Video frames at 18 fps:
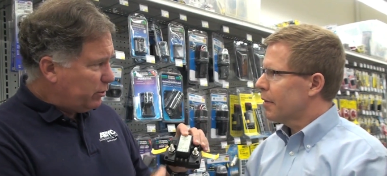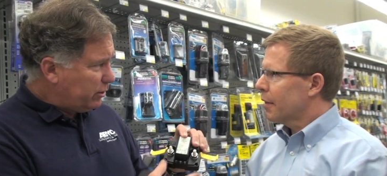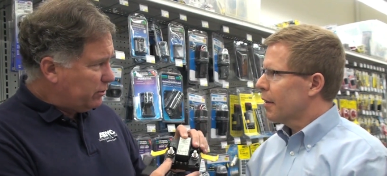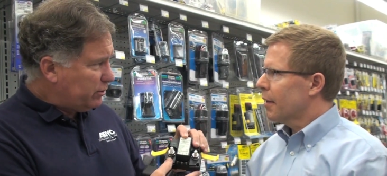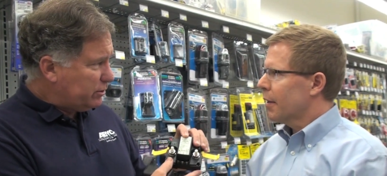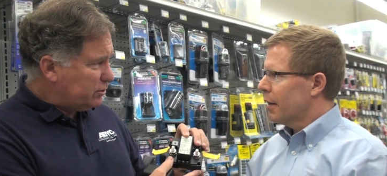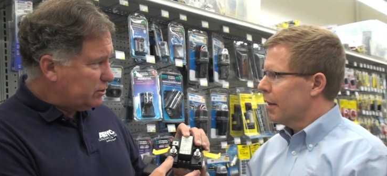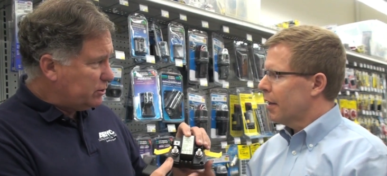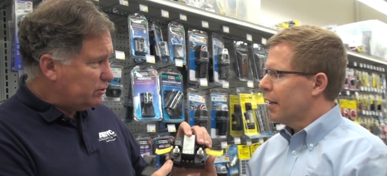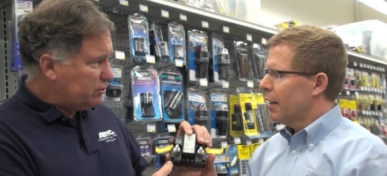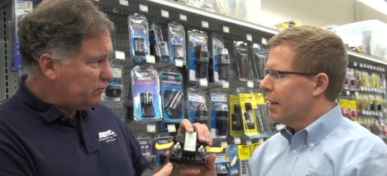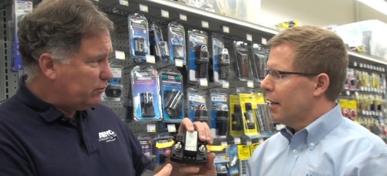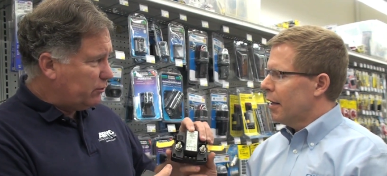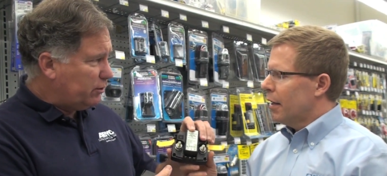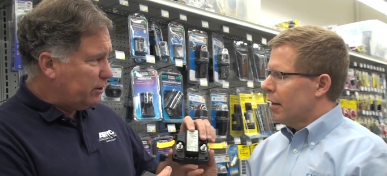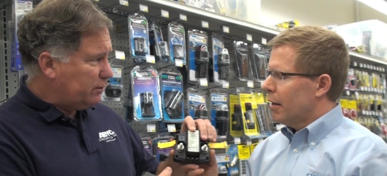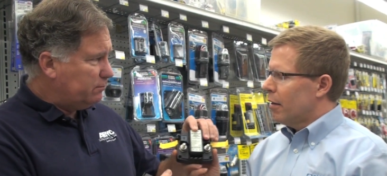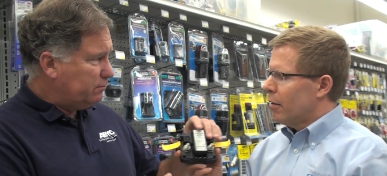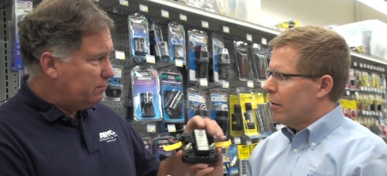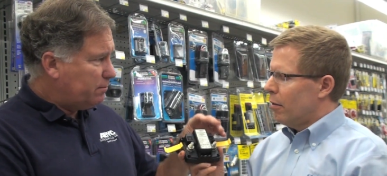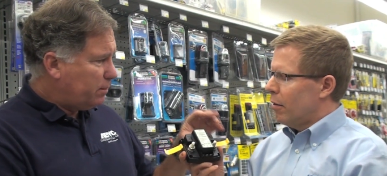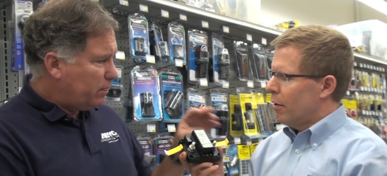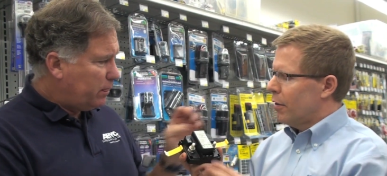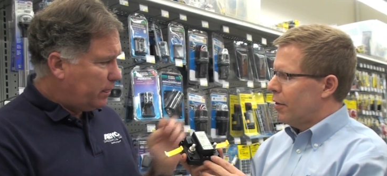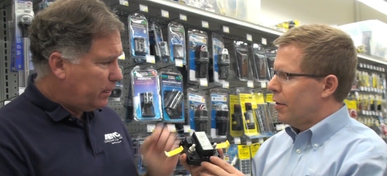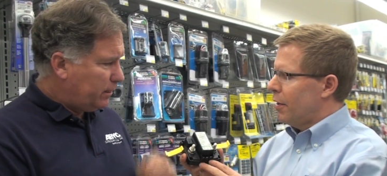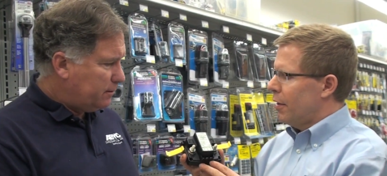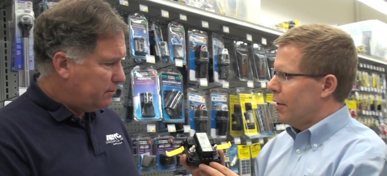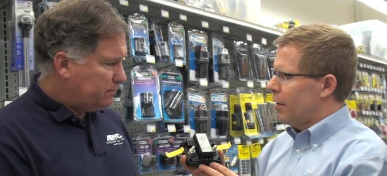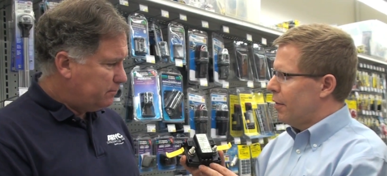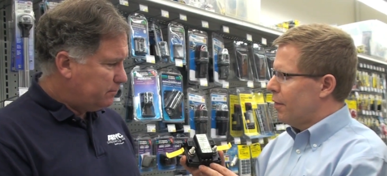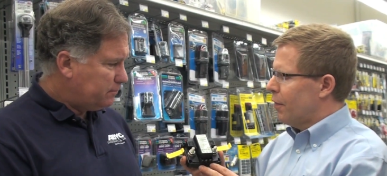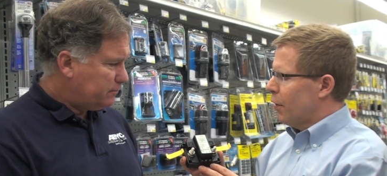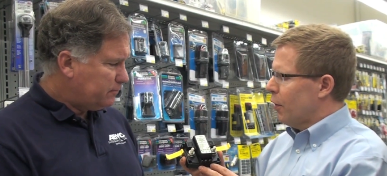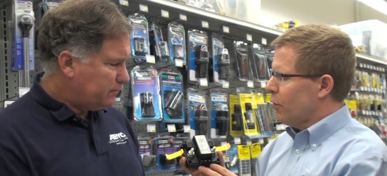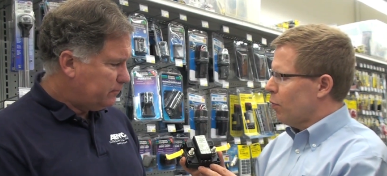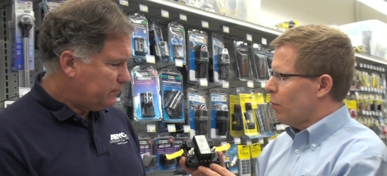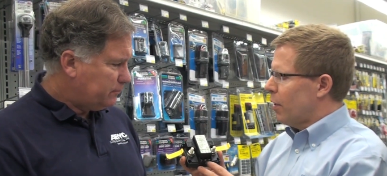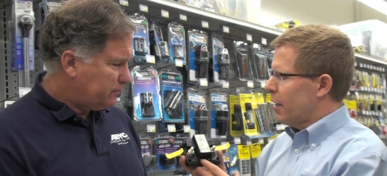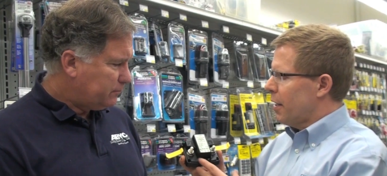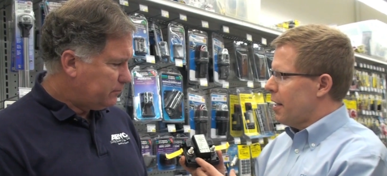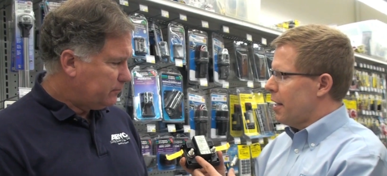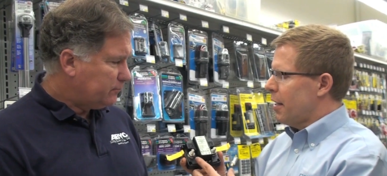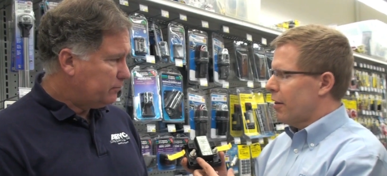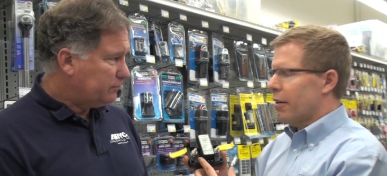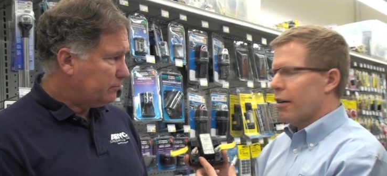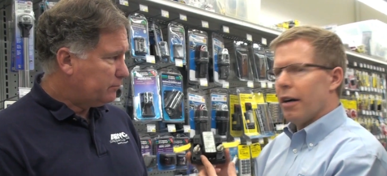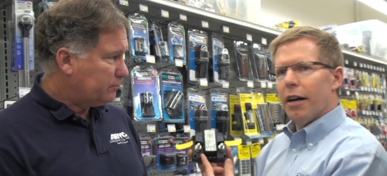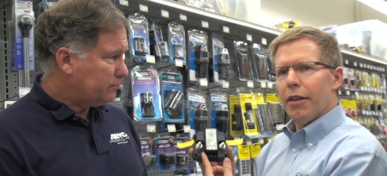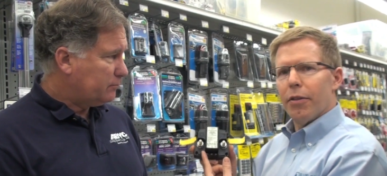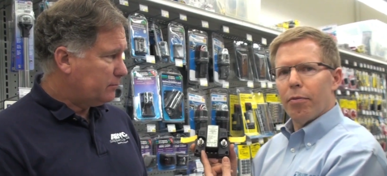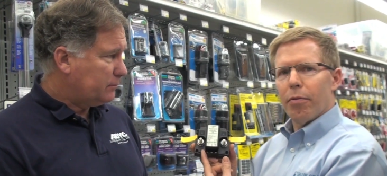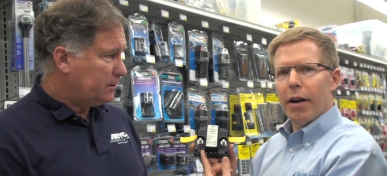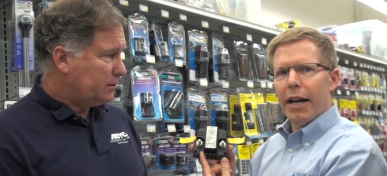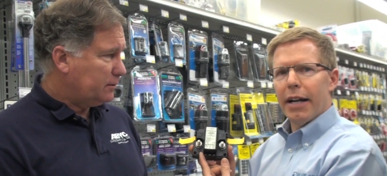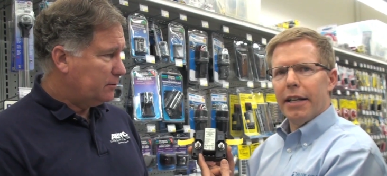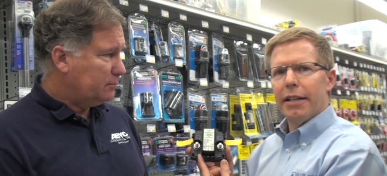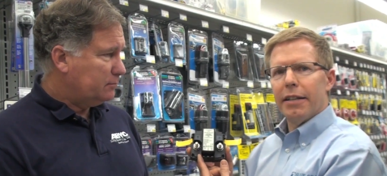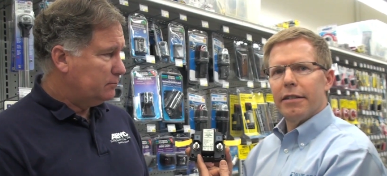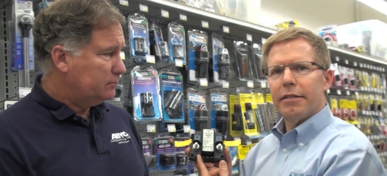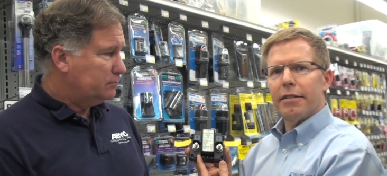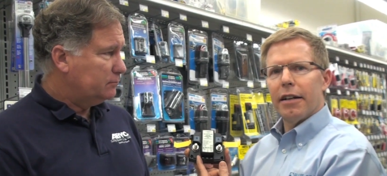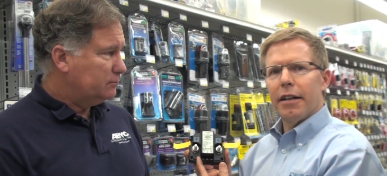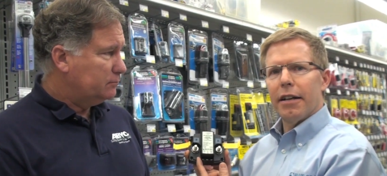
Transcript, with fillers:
Speaker 1: what are those used for?
Speaker 2: The first one here on the right is.